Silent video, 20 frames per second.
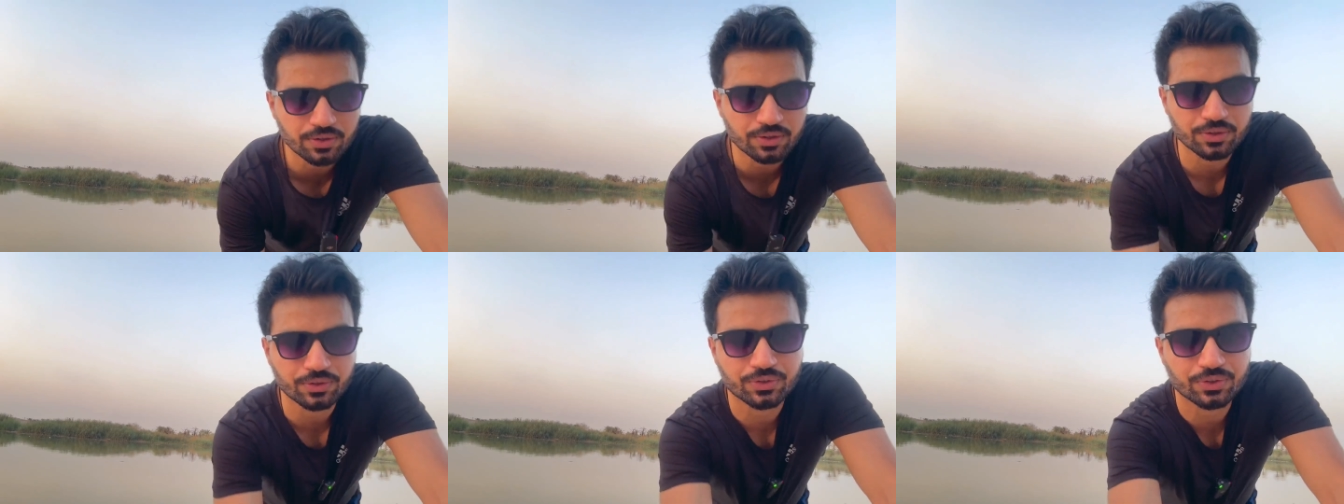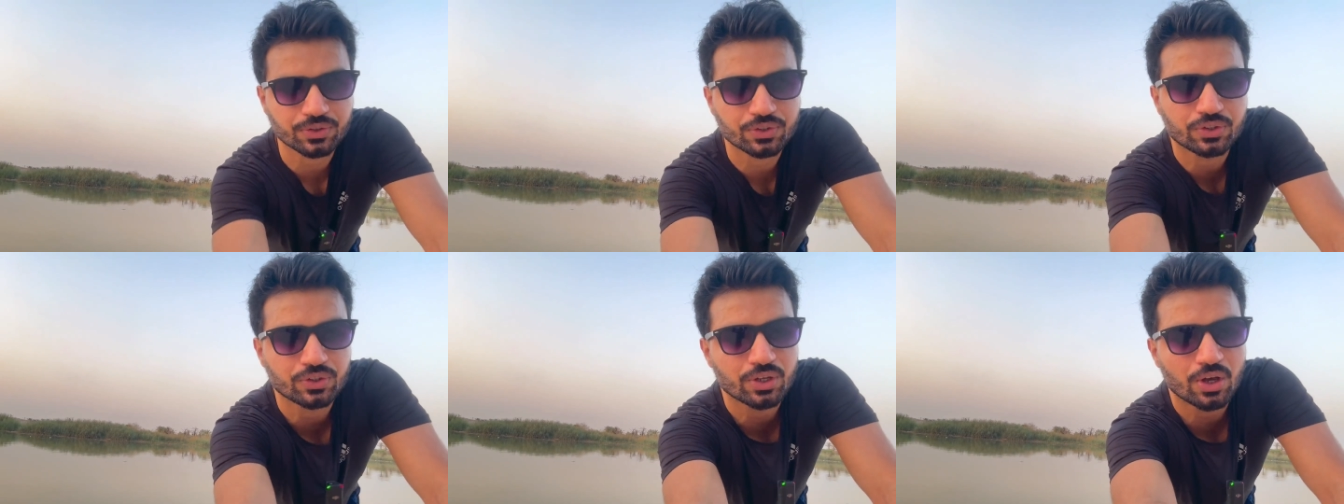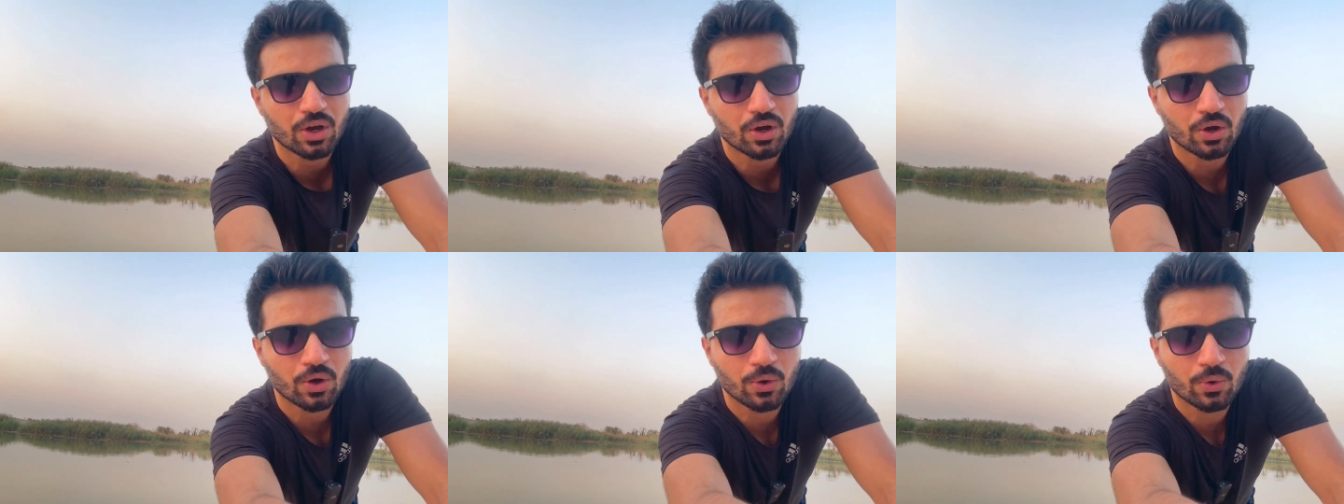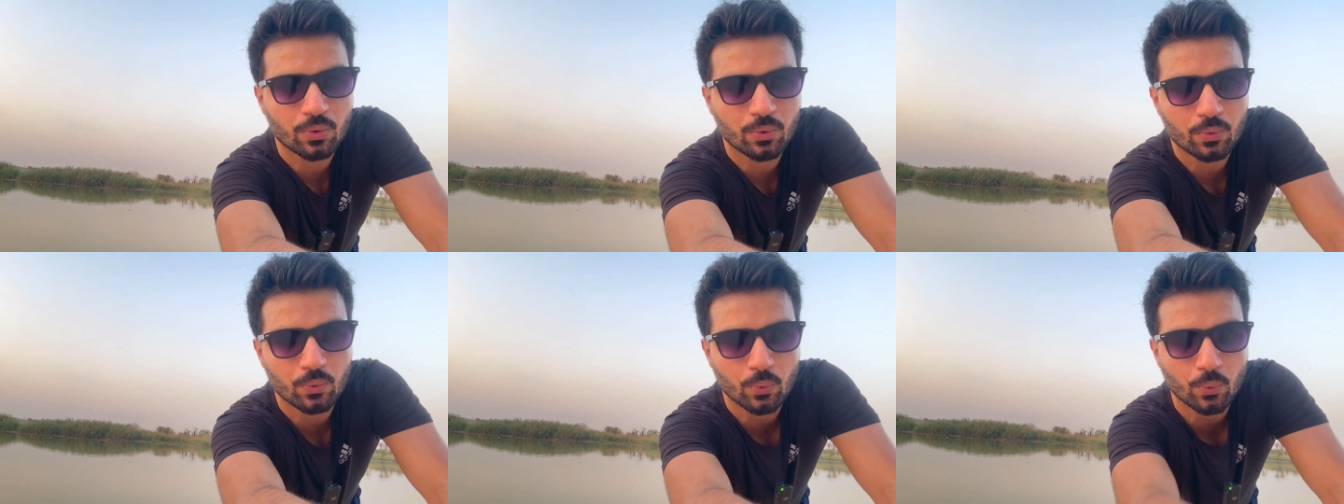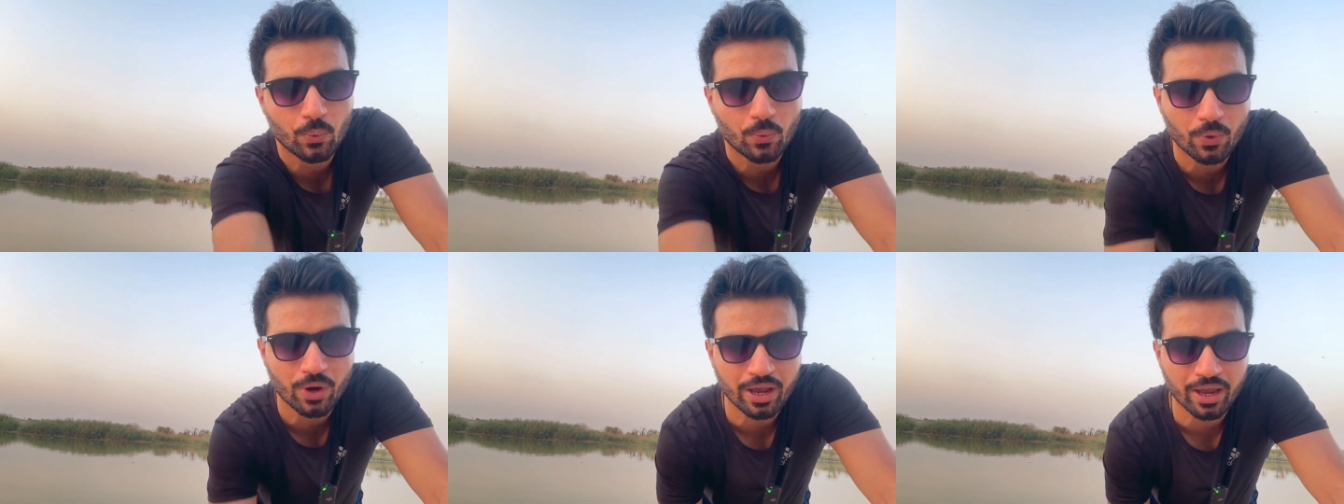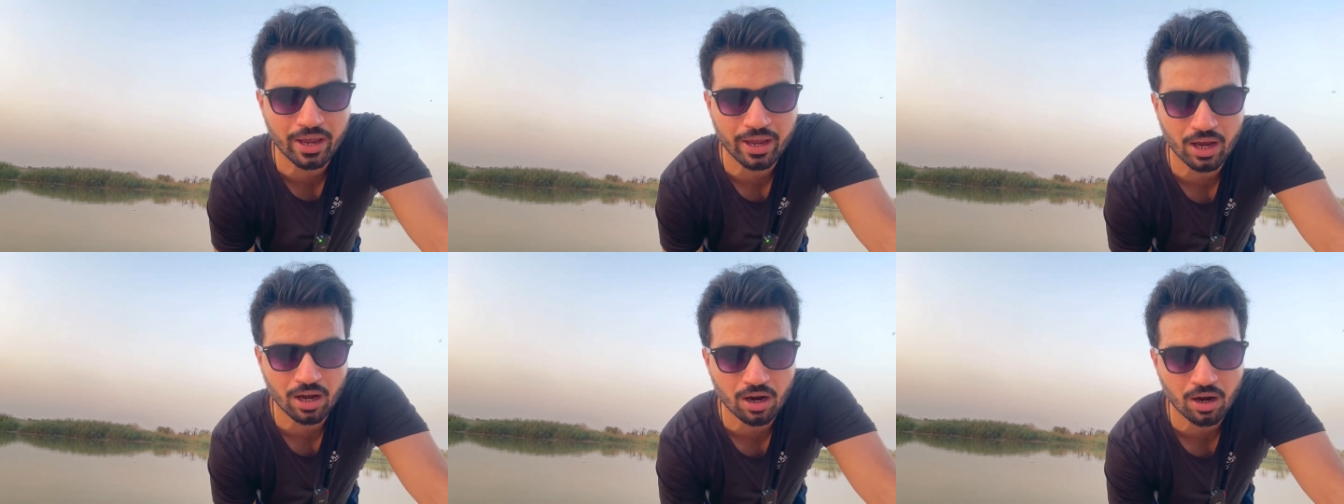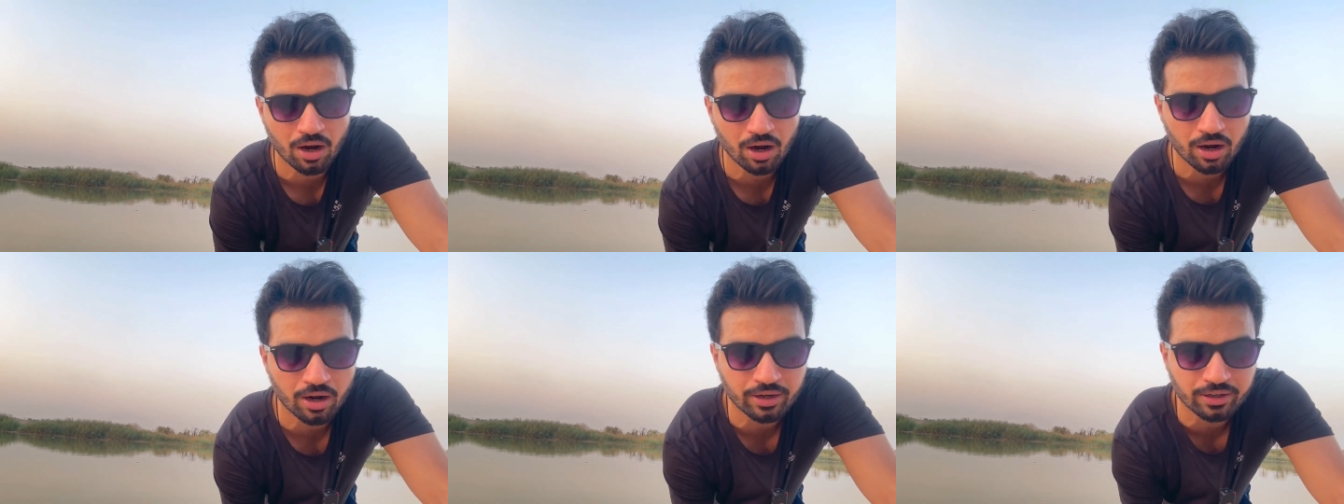So we
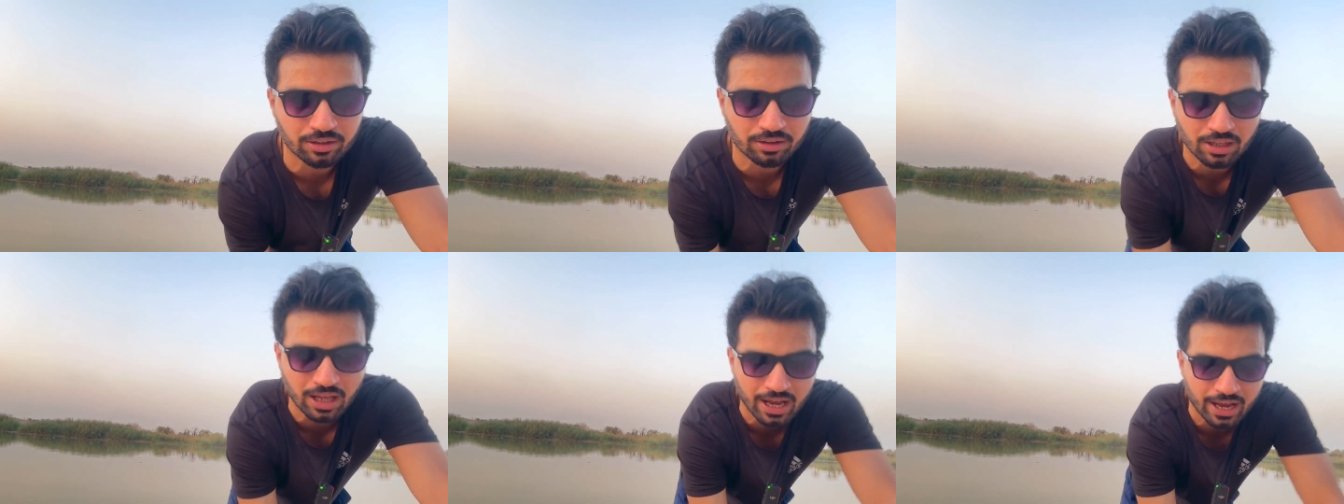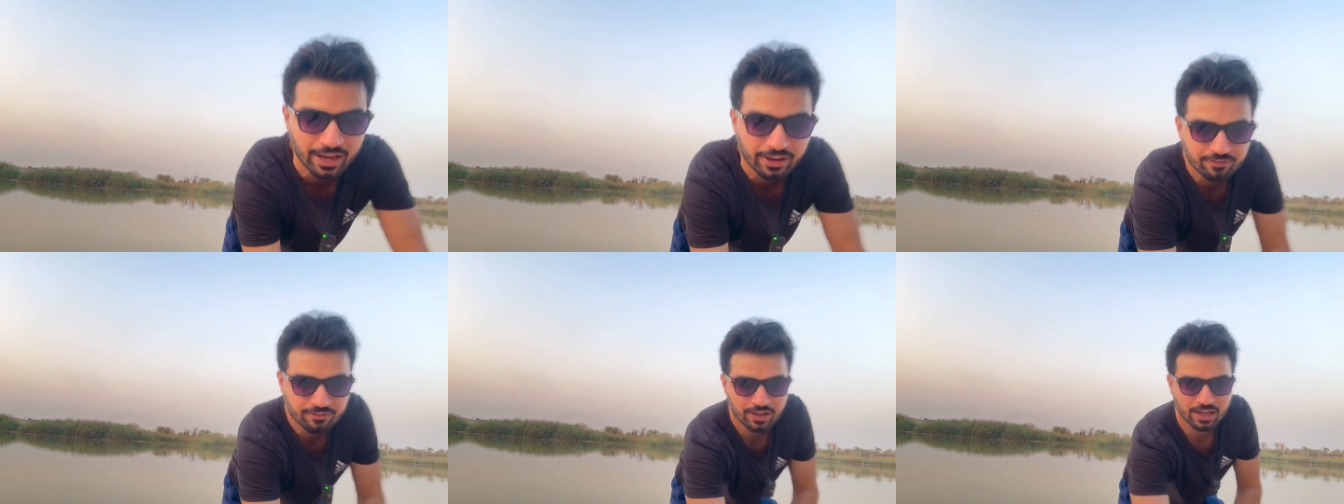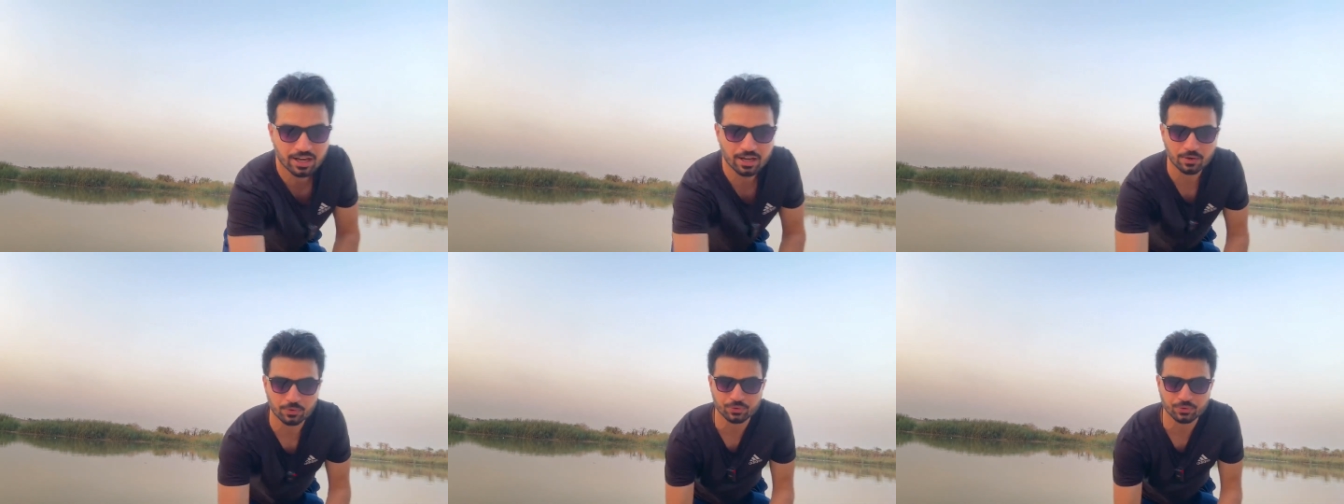are live now.